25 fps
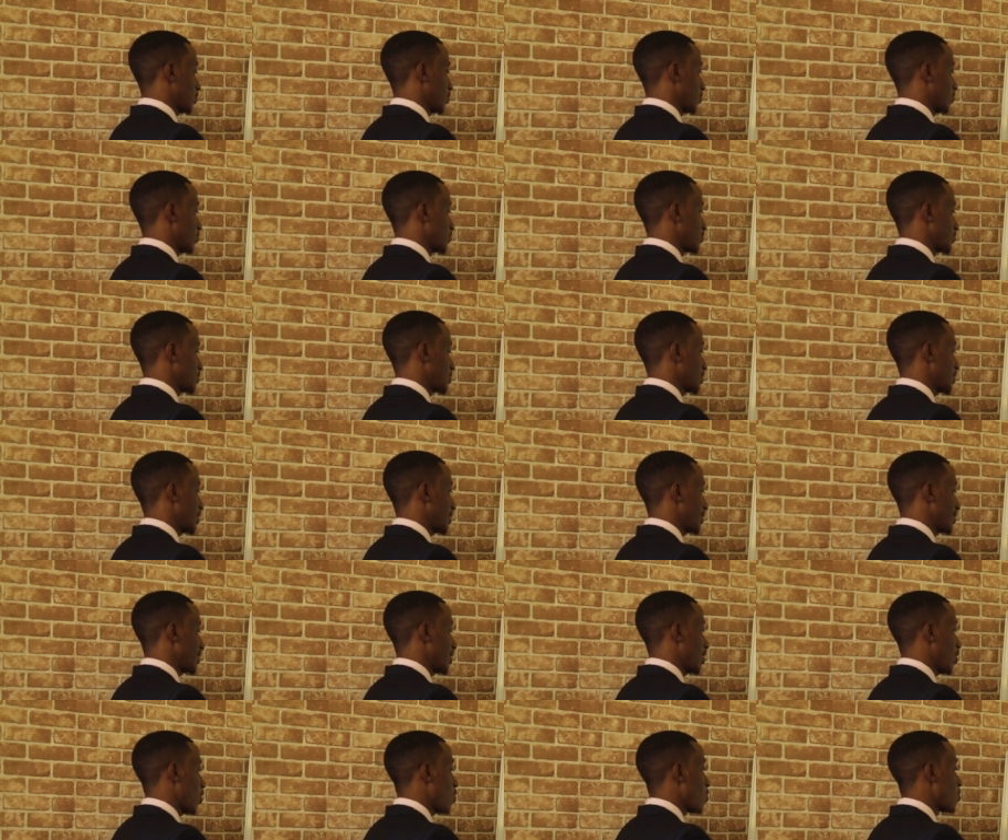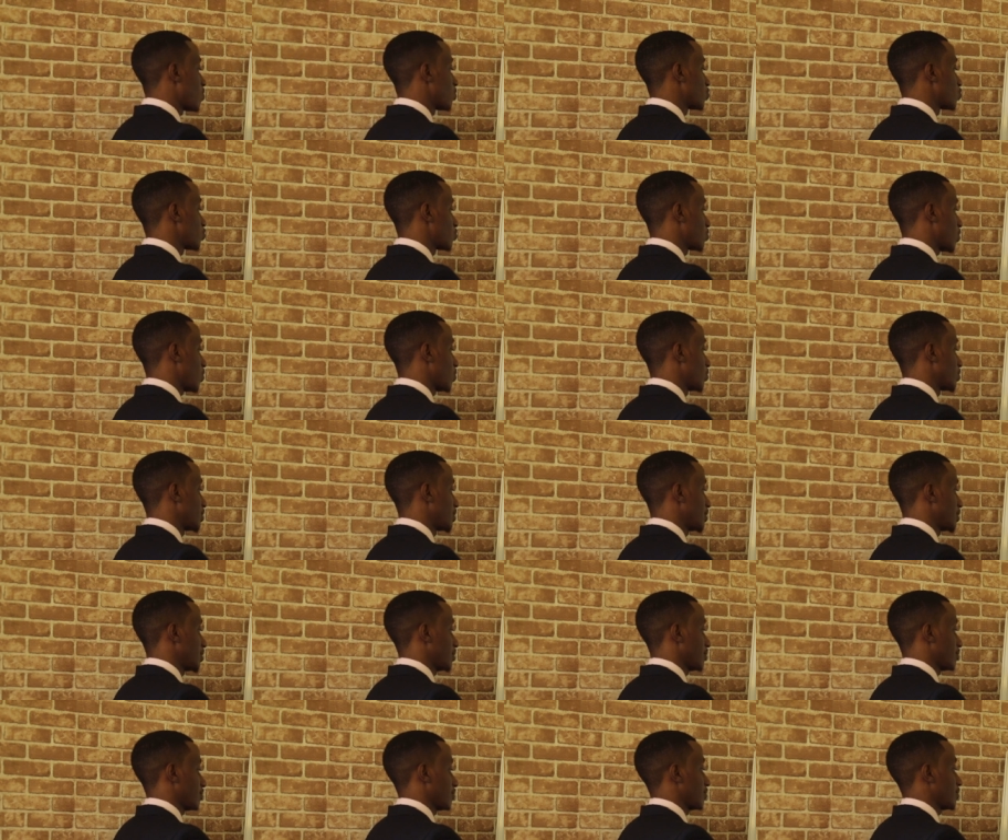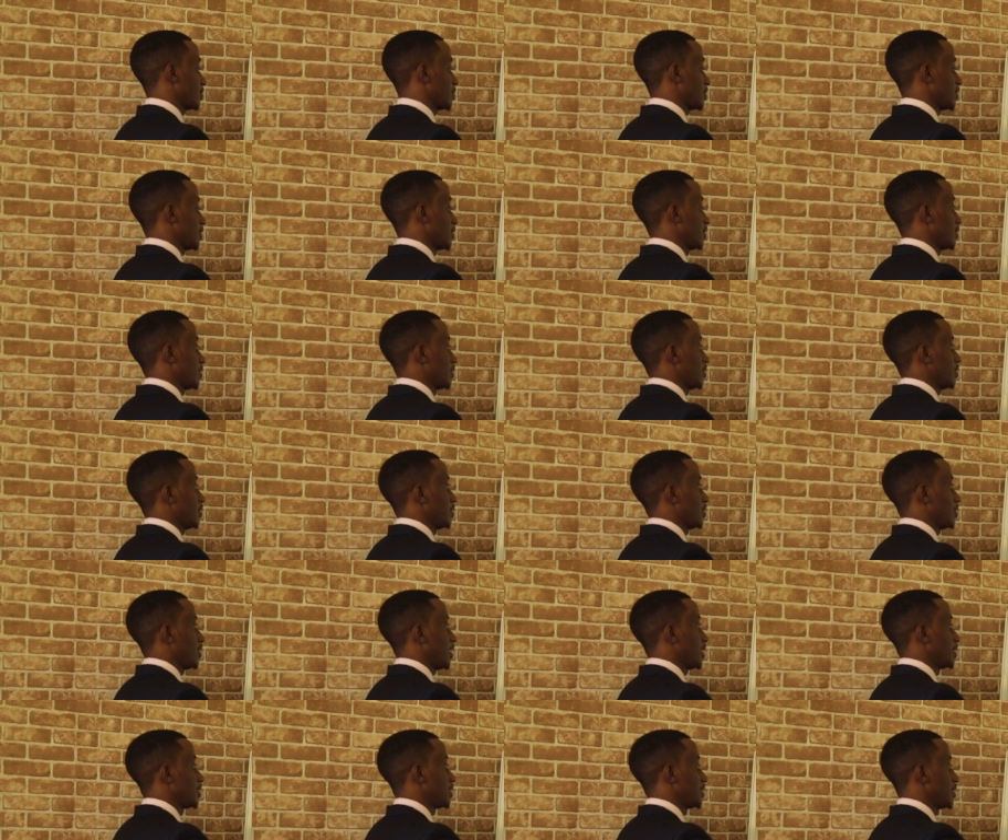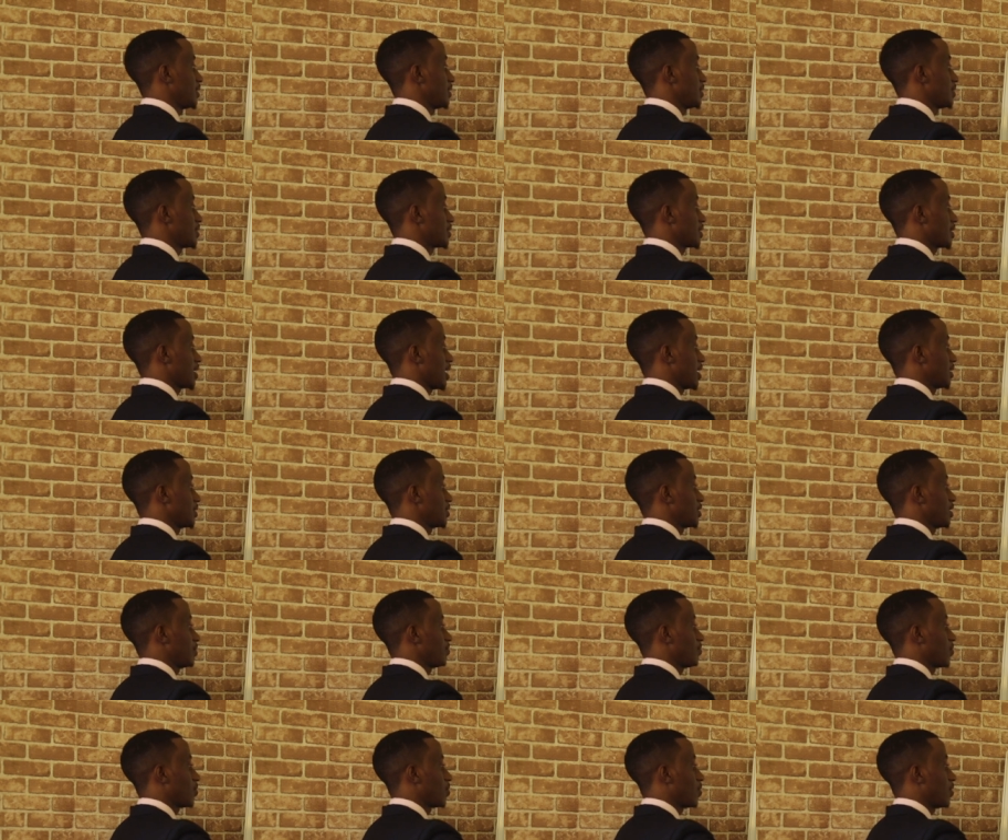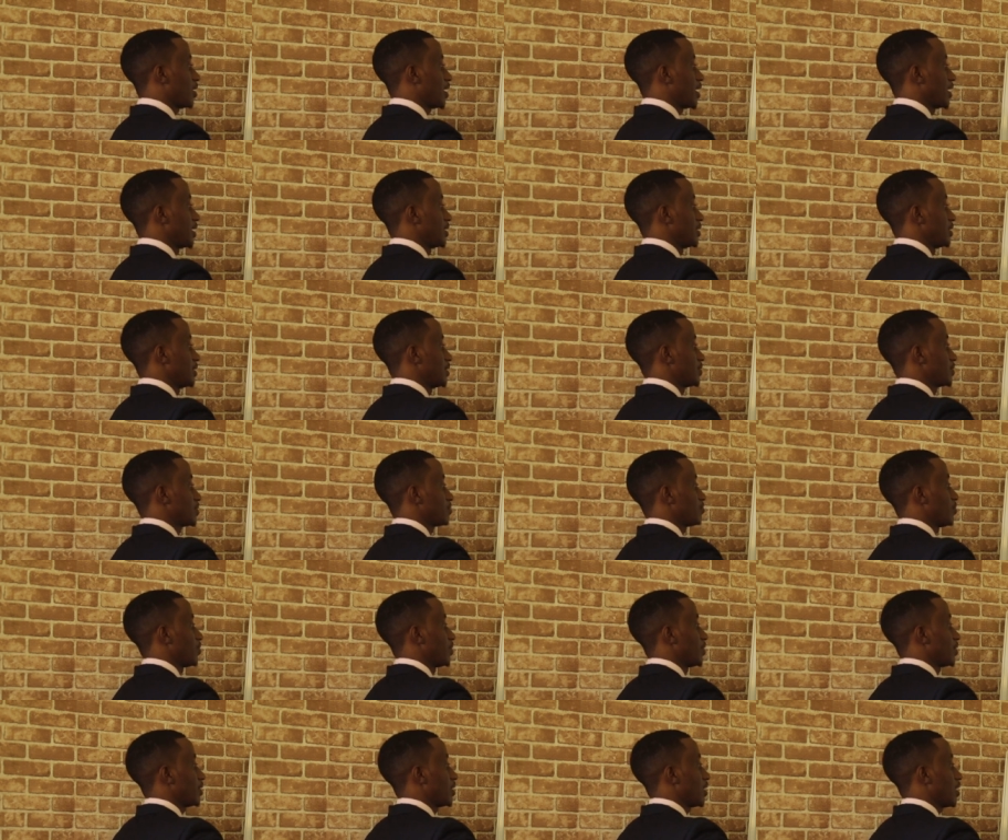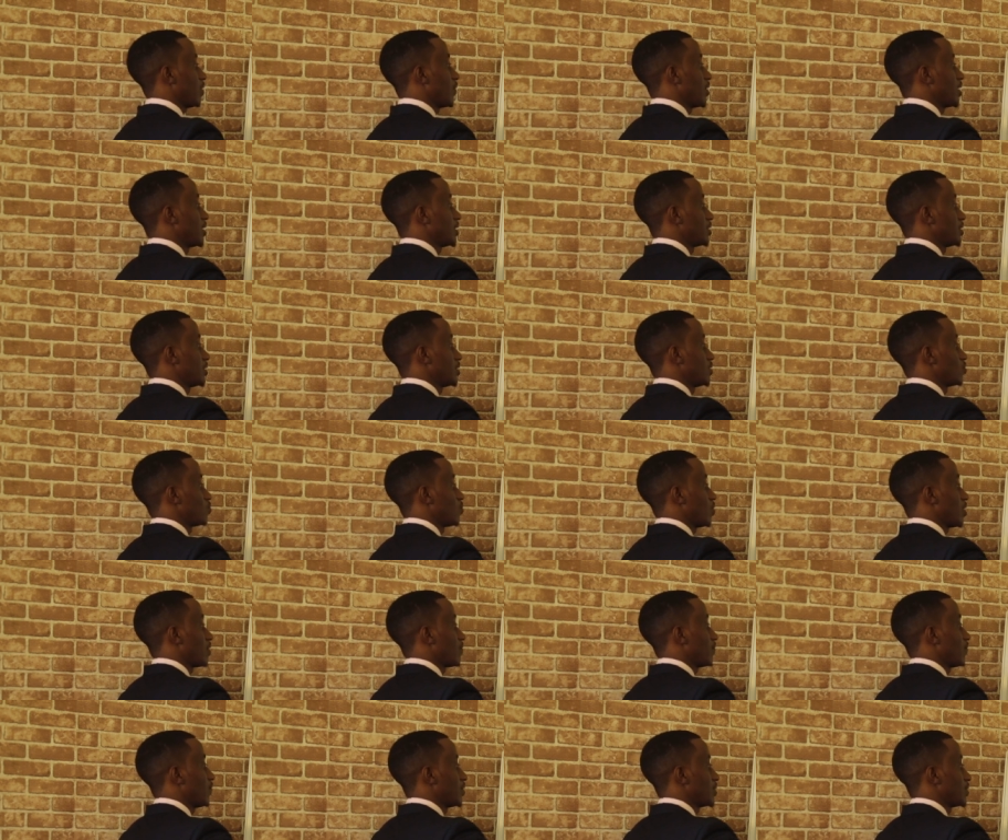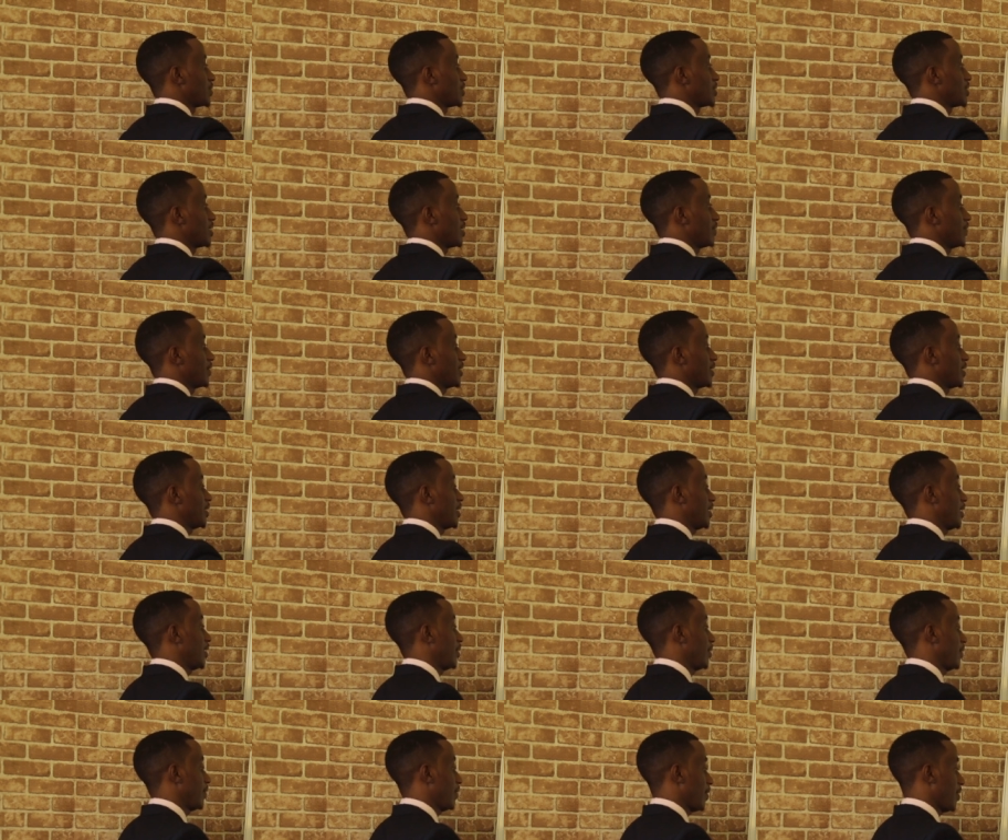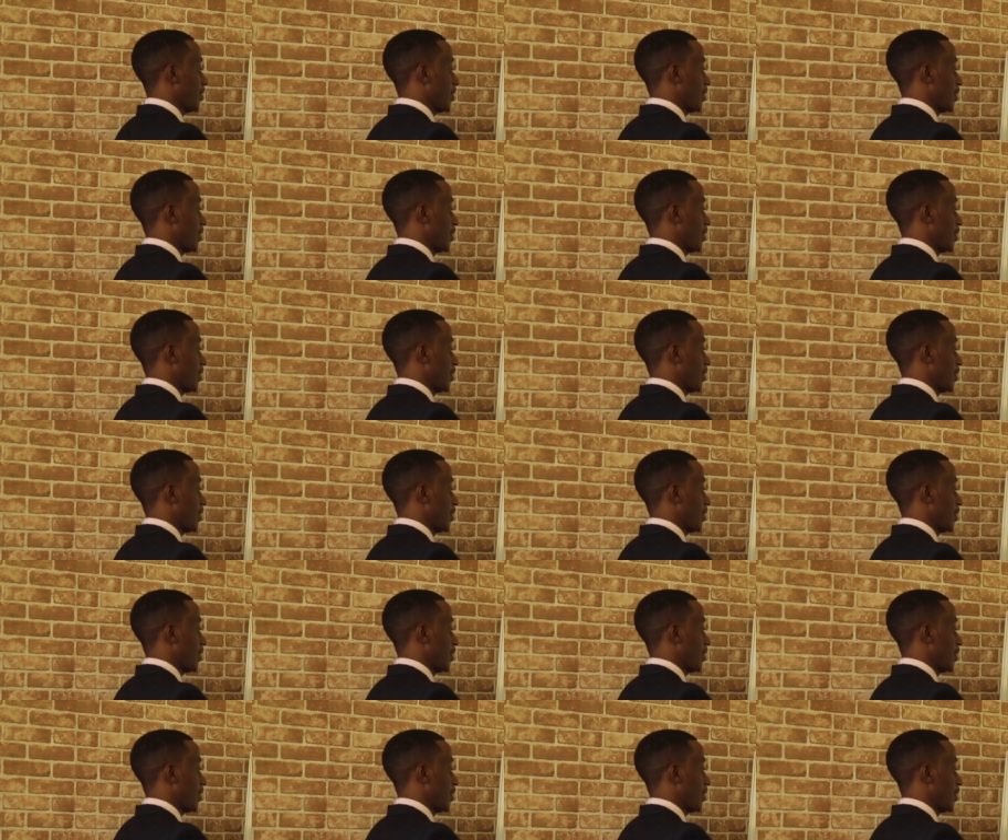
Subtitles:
consider they're all salt. That is calcium chloride. Its molecular weight is 147 here.